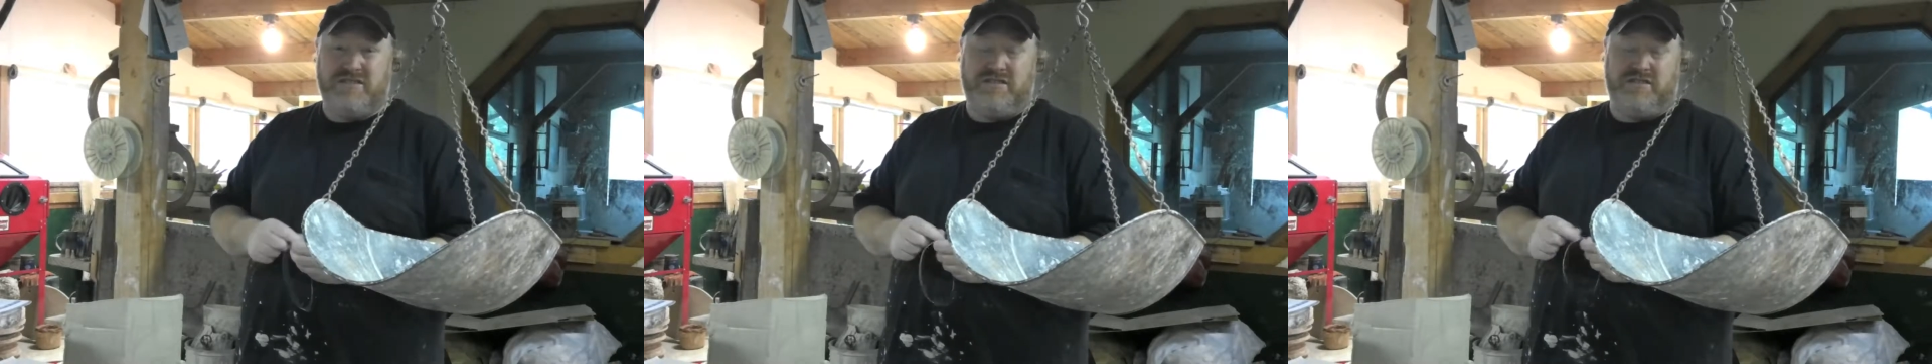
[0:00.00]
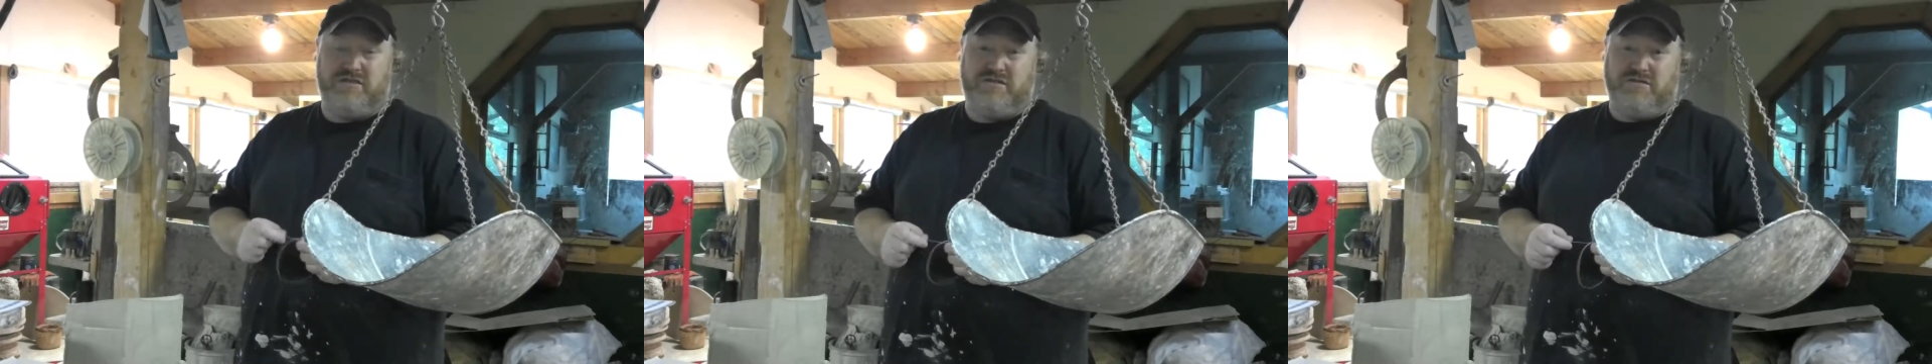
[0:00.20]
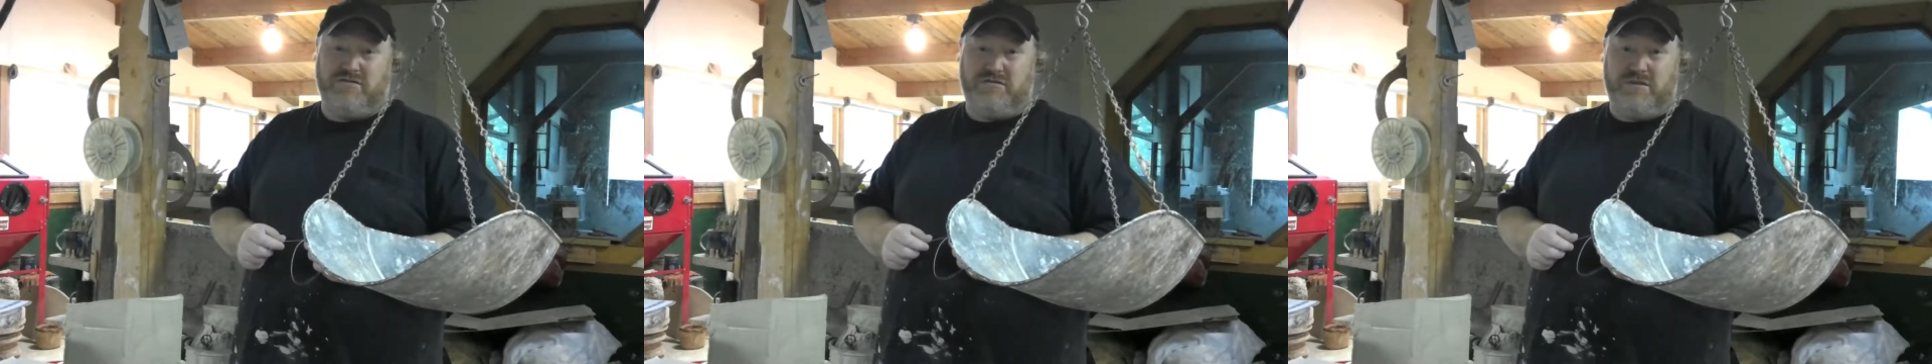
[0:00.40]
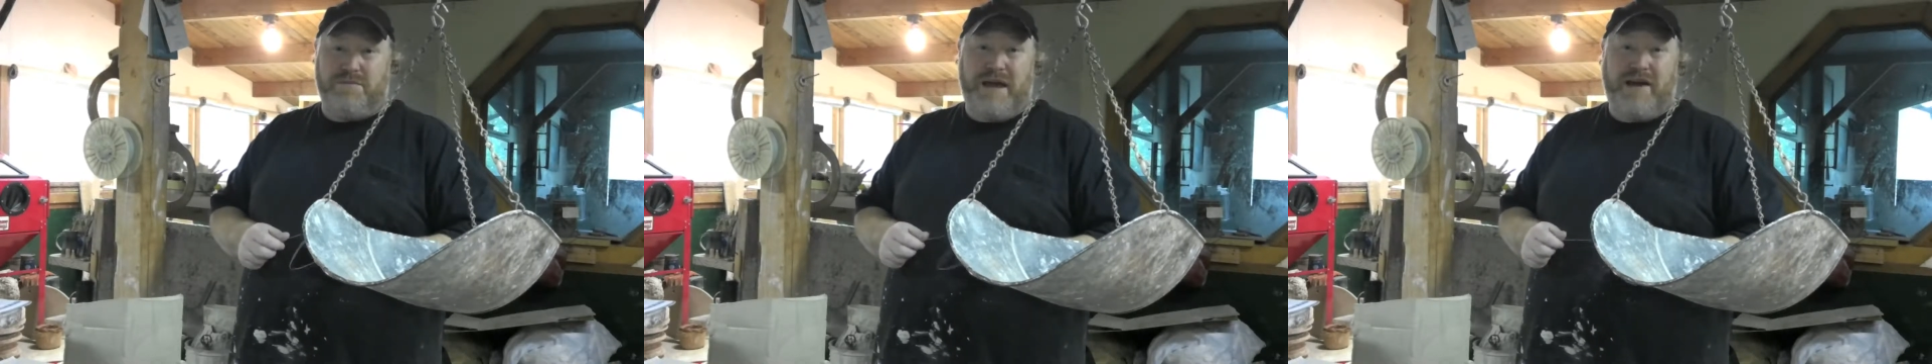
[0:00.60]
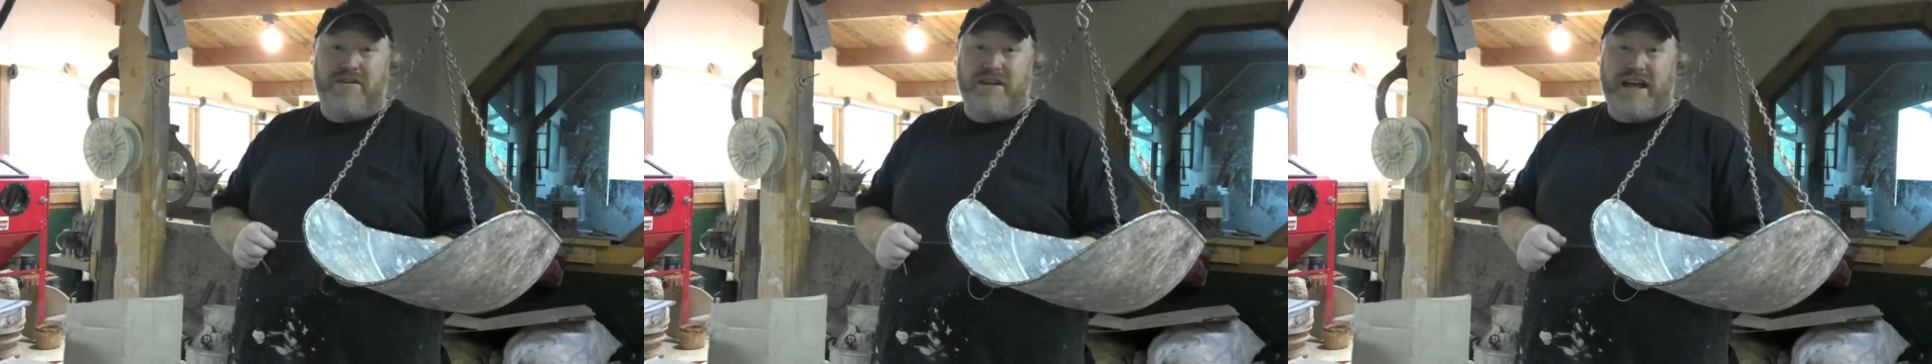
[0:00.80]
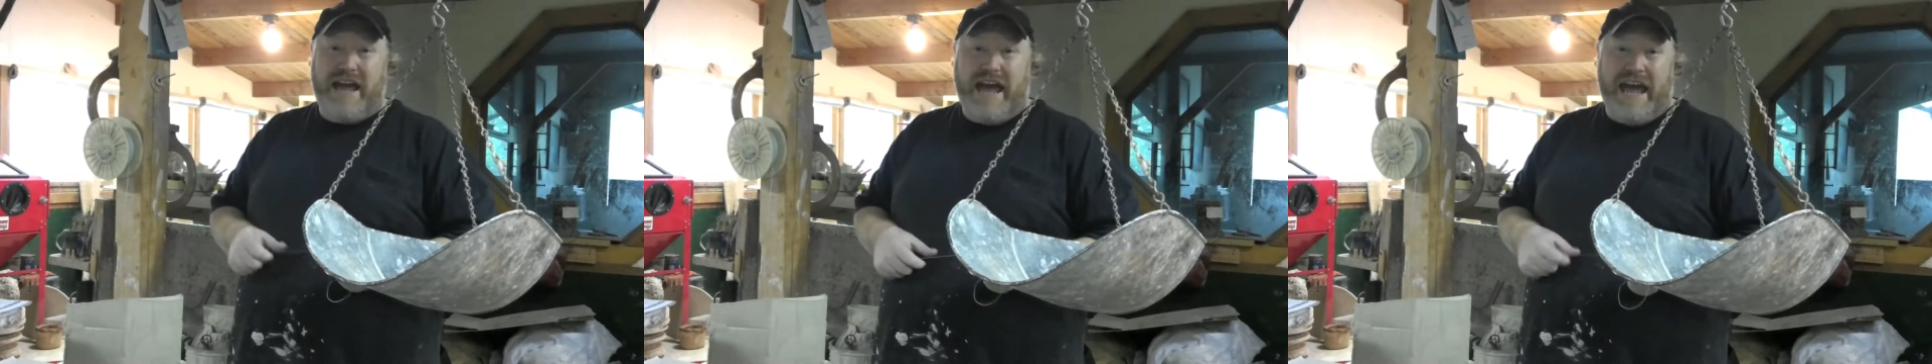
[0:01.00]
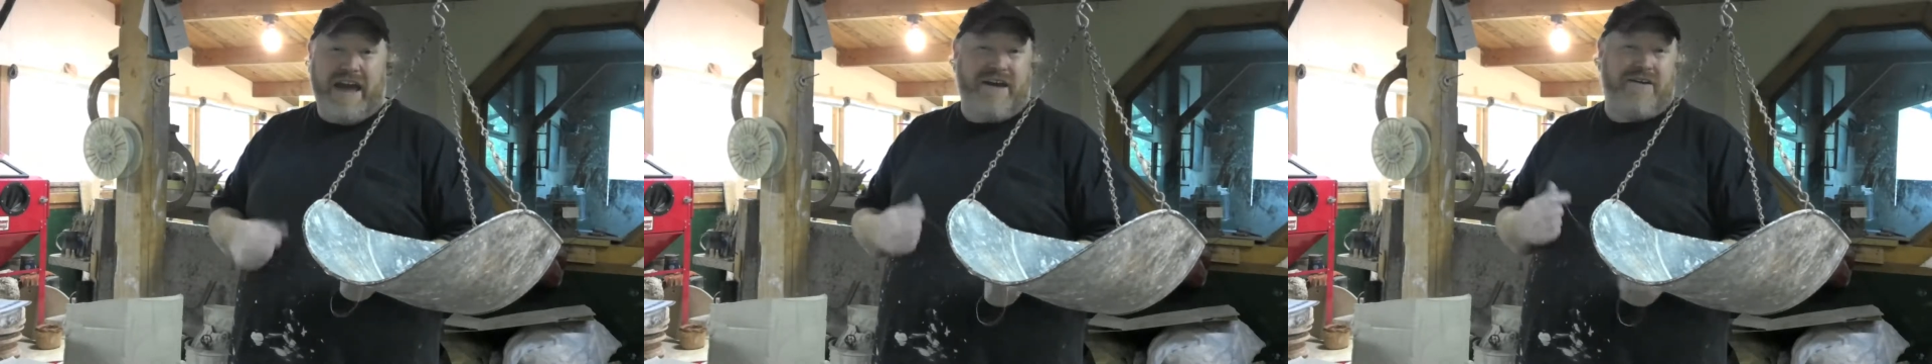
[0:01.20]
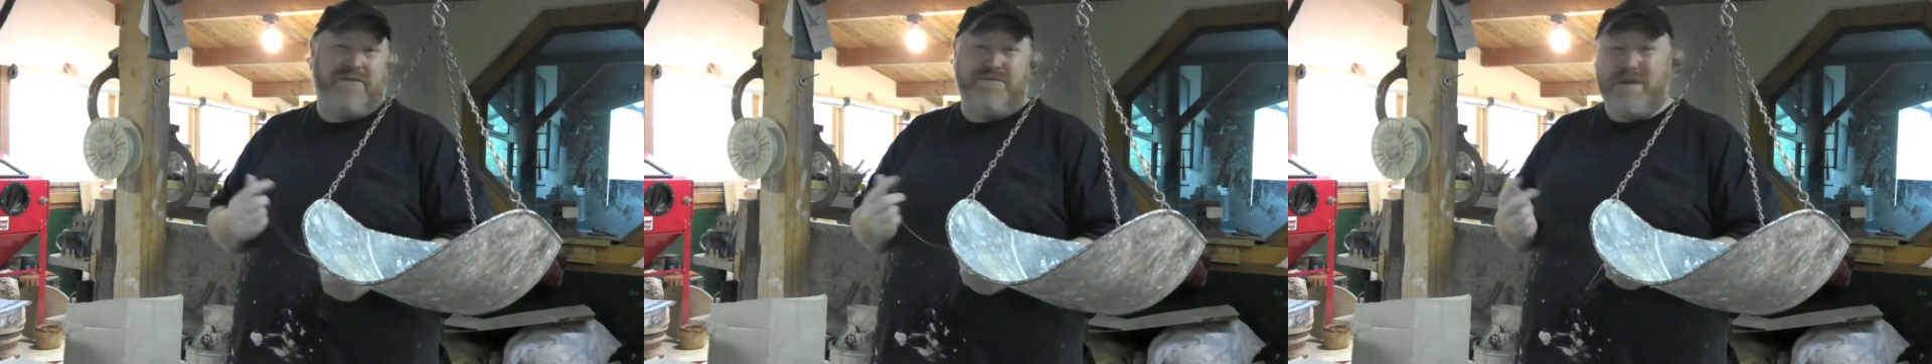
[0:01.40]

to a pound and a half,